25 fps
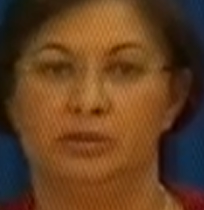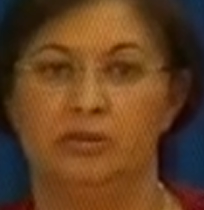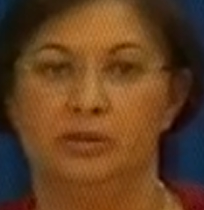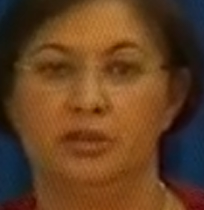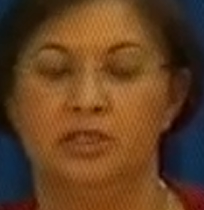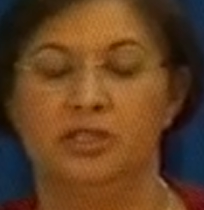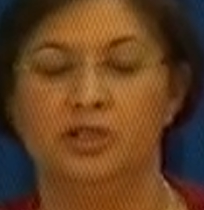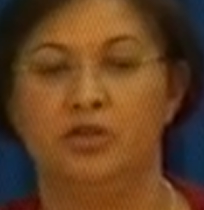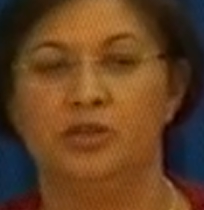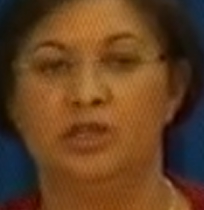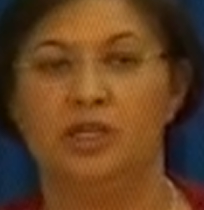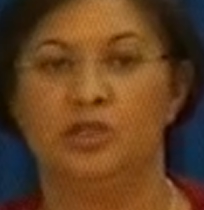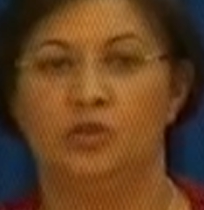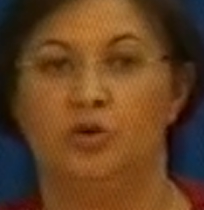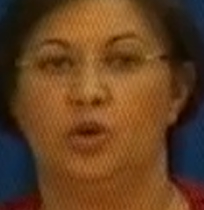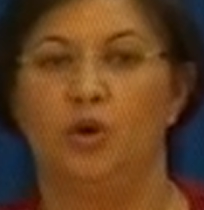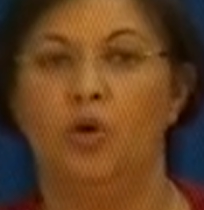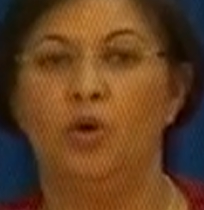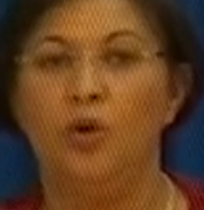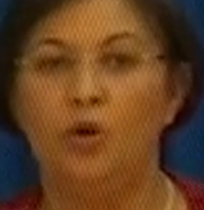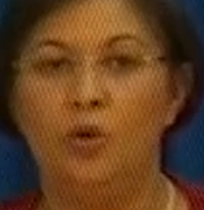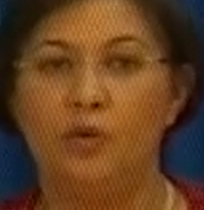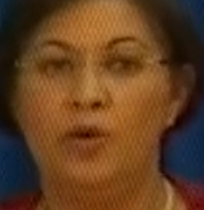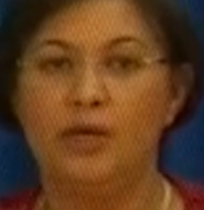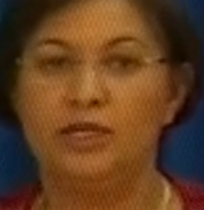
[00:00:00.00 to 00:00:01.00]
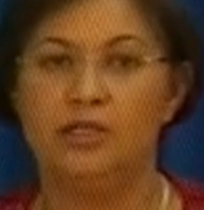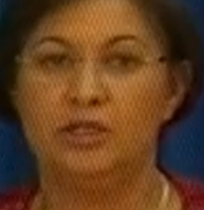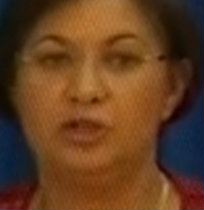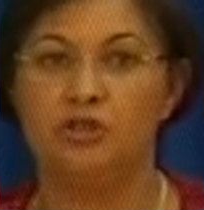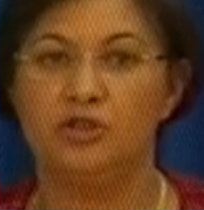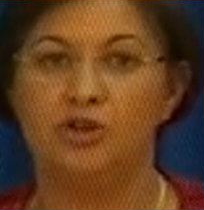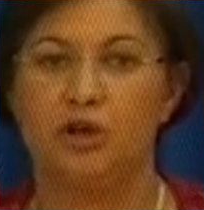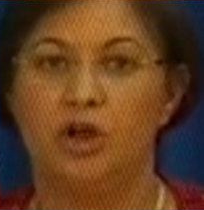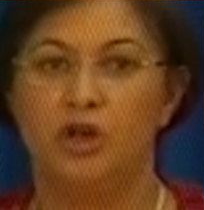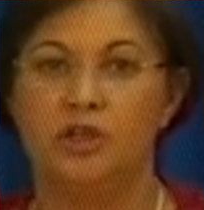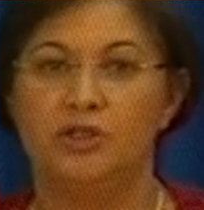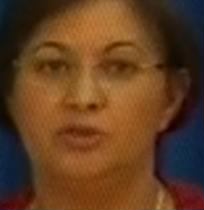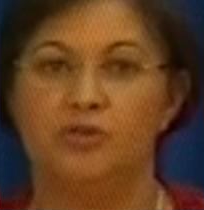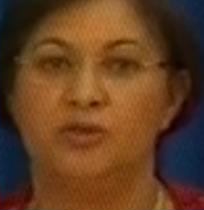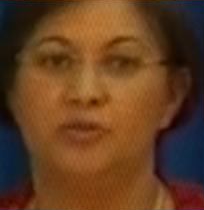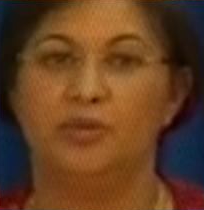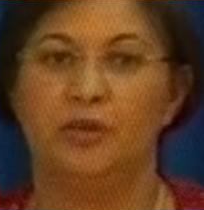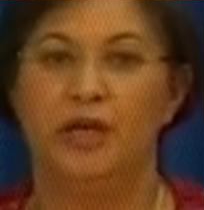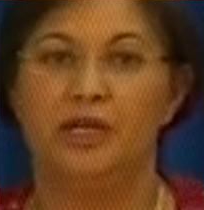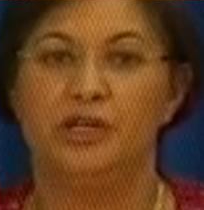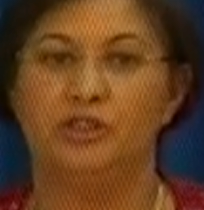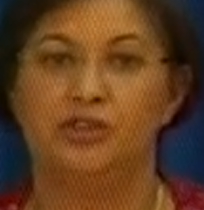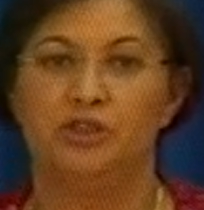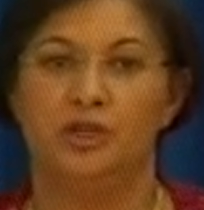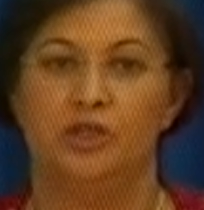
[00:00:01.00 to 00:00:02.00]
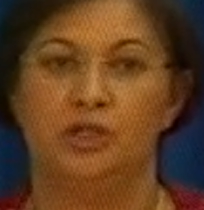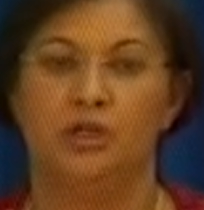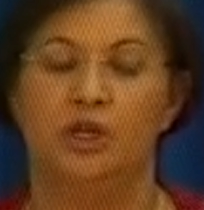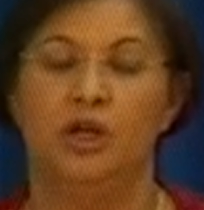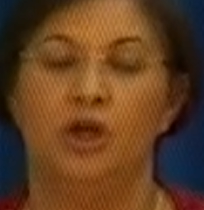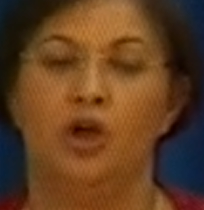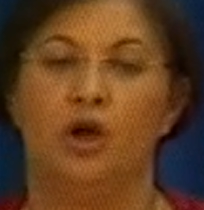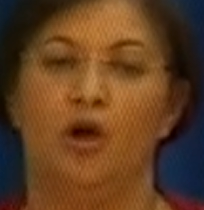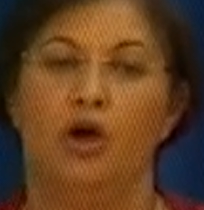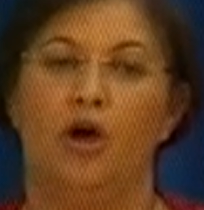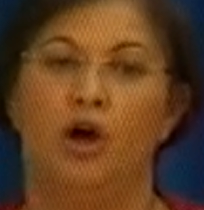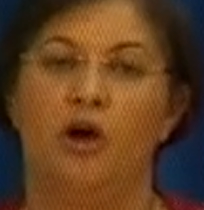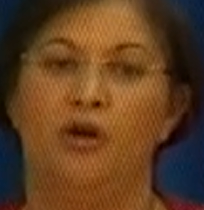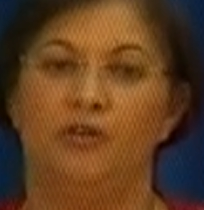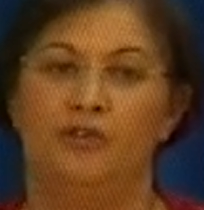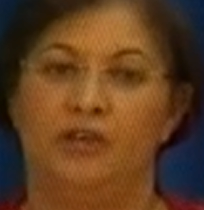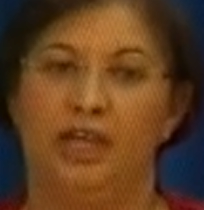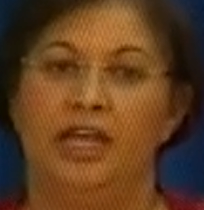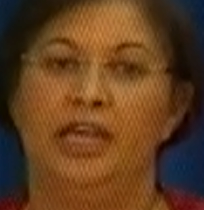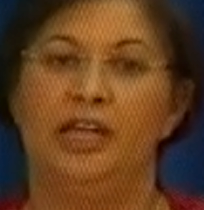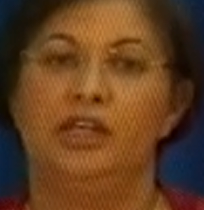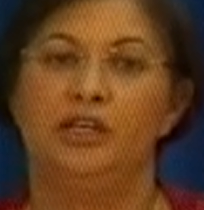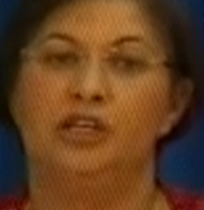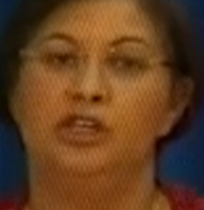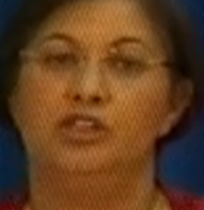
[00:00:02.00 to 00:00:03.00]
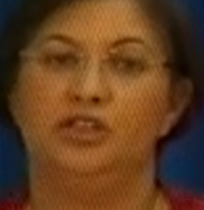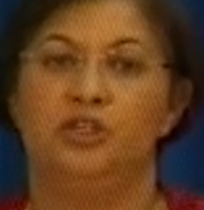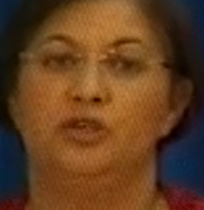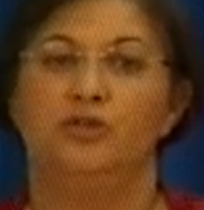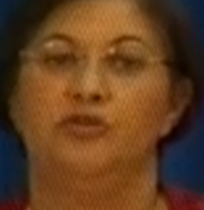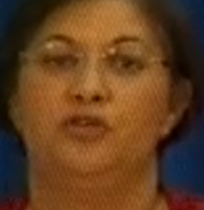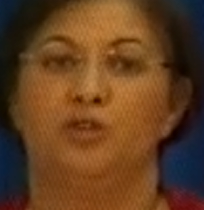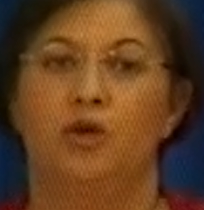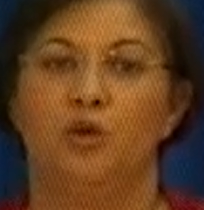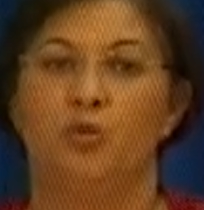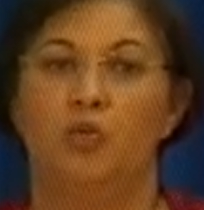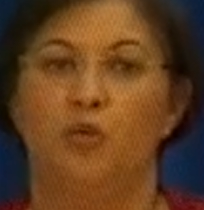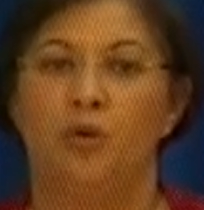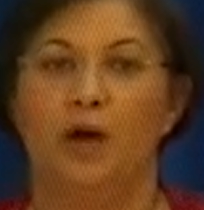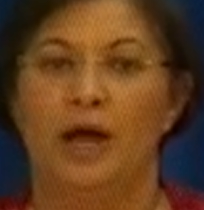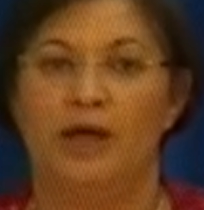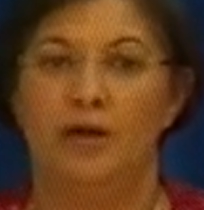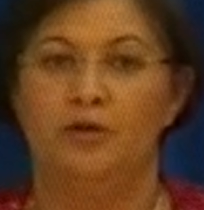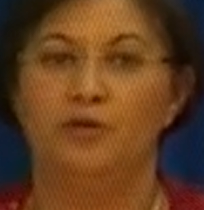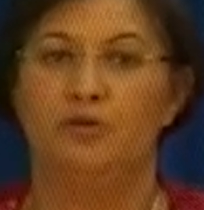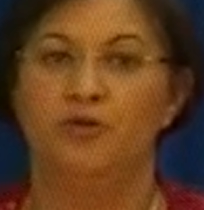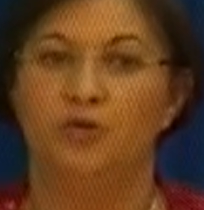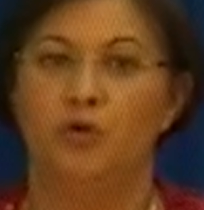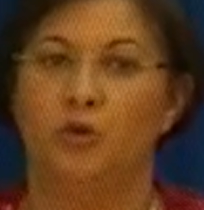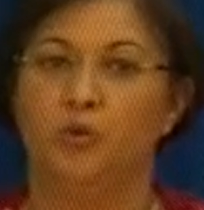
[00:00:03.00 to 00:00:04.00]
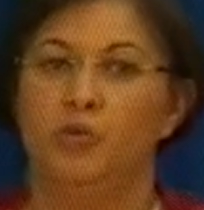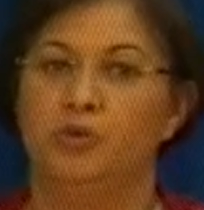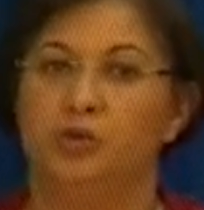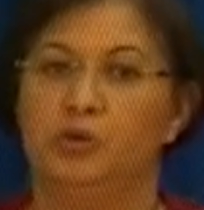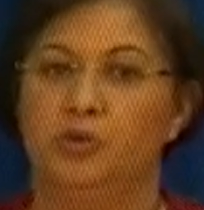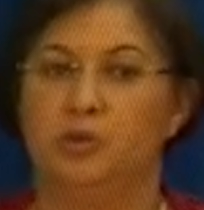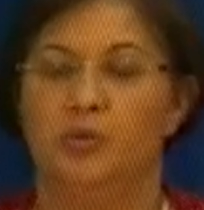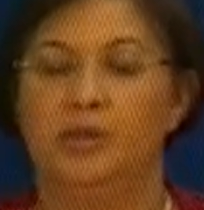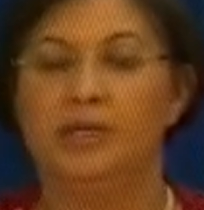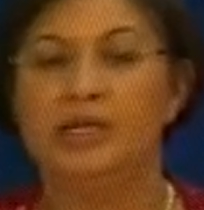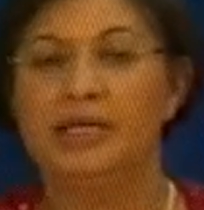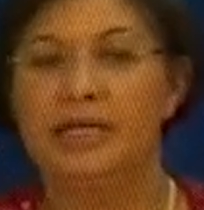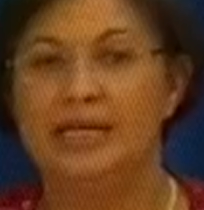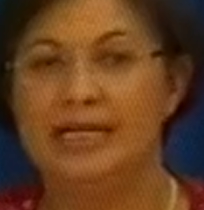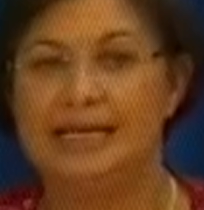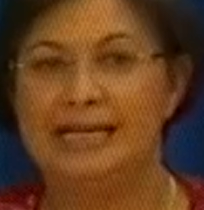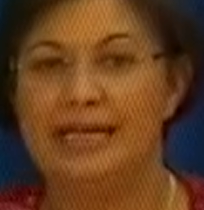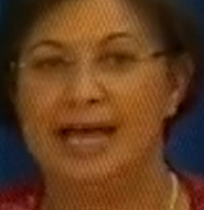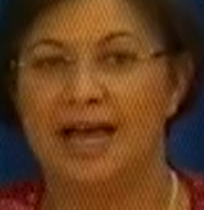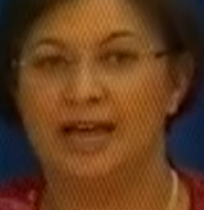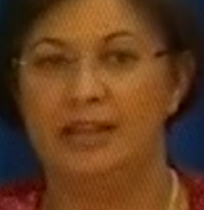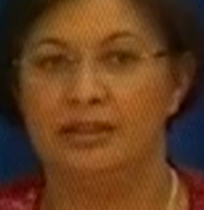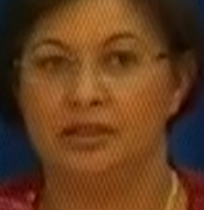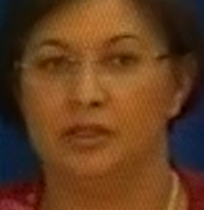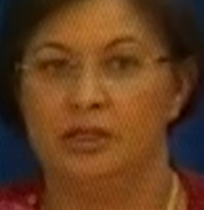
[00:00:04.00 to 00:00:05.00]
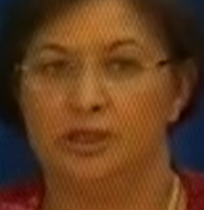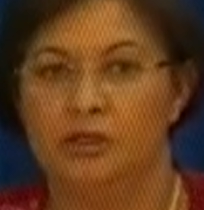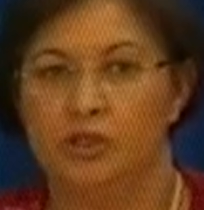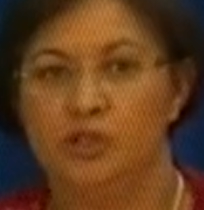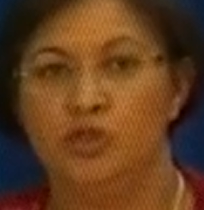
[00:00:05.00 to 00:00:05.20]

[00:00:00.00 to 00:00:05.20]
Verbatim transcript: So there's always a transformation of energy from one form to another.